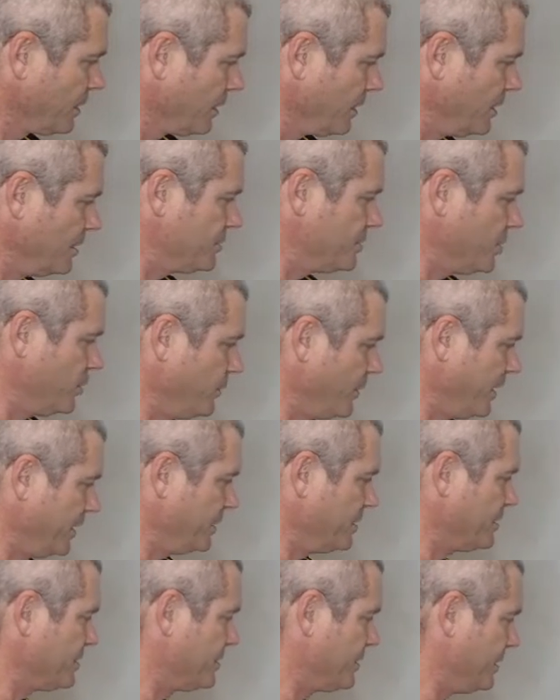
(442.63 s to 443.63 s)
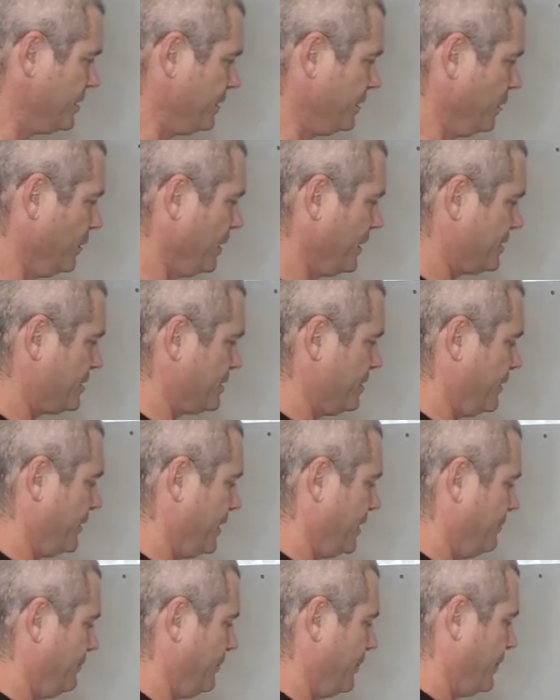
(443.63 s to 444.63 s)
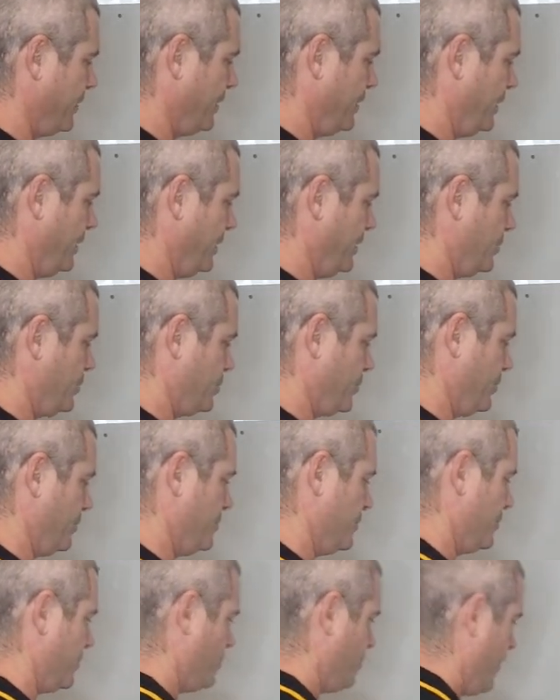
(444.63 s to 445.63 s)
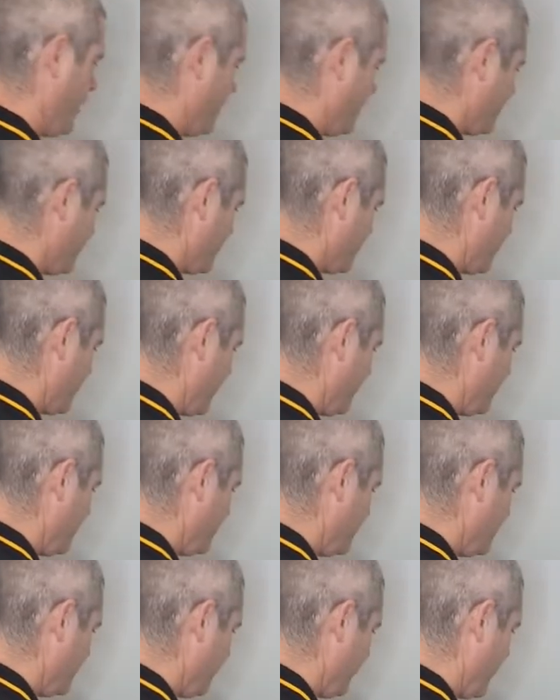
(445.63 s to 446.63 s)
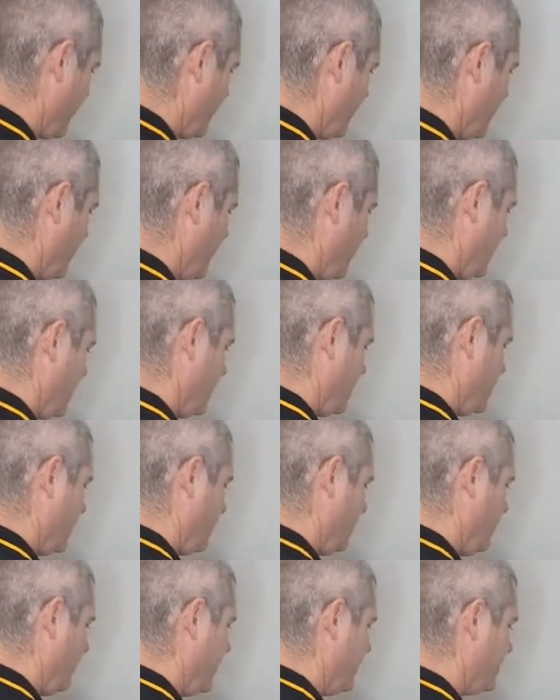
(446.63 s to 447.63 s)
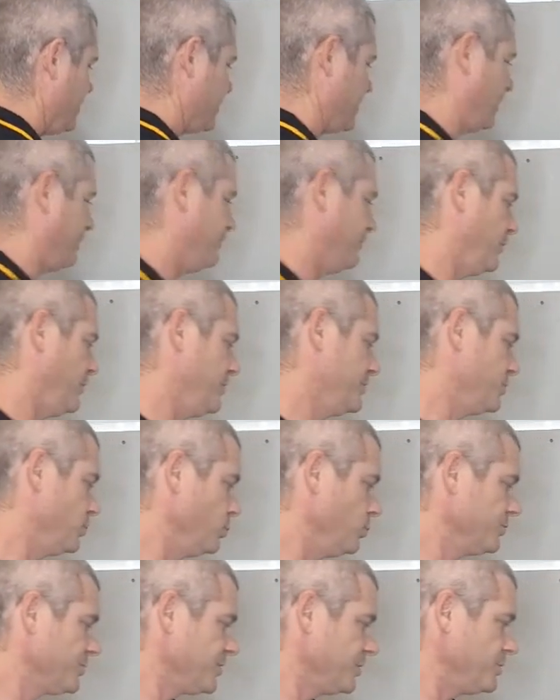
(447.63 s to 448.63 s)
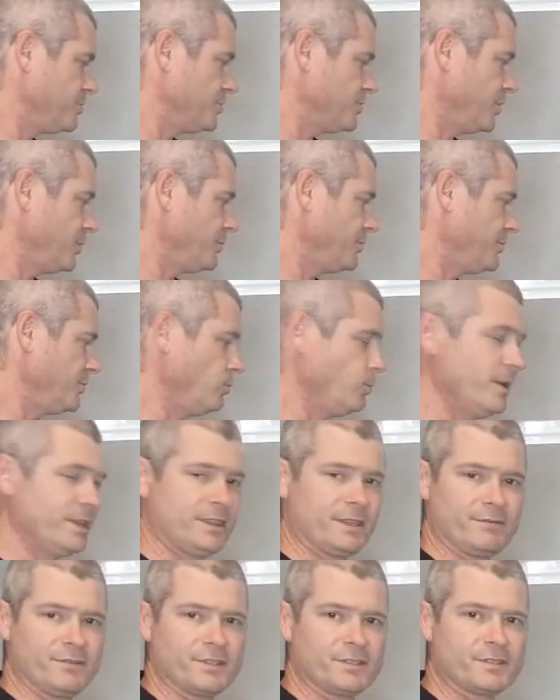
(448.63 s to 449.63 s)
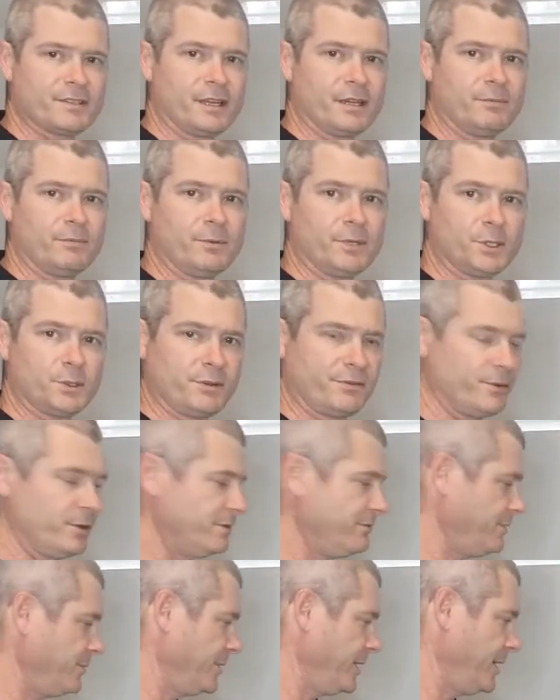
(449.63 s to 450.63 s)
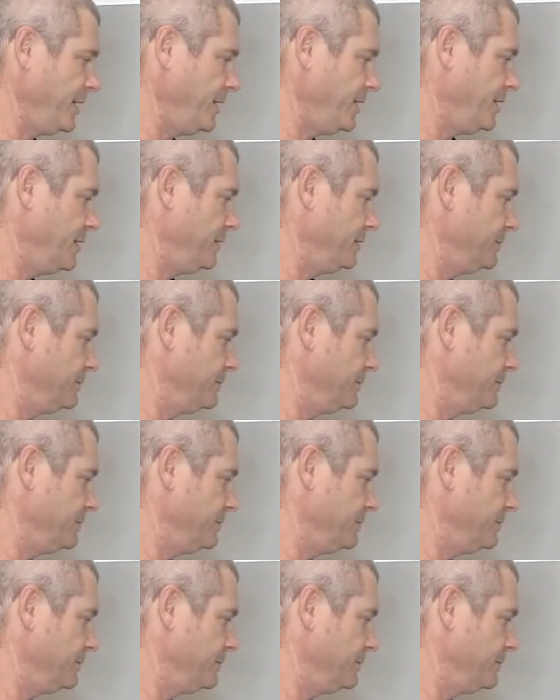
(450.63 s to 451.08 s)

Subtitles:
until we can see the light slide up and it shows us where the stud is. These stud finders also show you the width of the stud, which we find very handy.